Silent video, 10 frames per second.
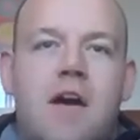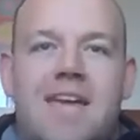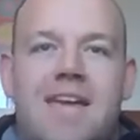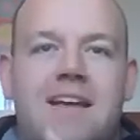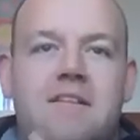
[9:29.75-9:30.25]
a
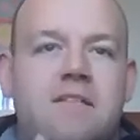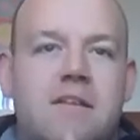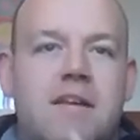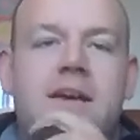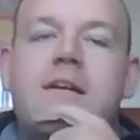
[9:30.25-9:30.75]

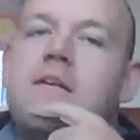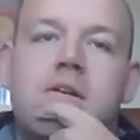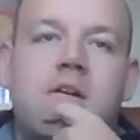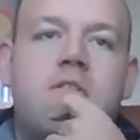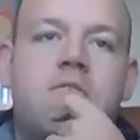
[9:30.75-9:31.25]
cancelling
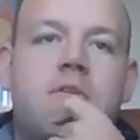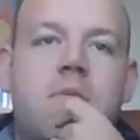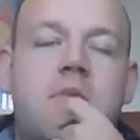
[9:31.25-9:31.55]
of the,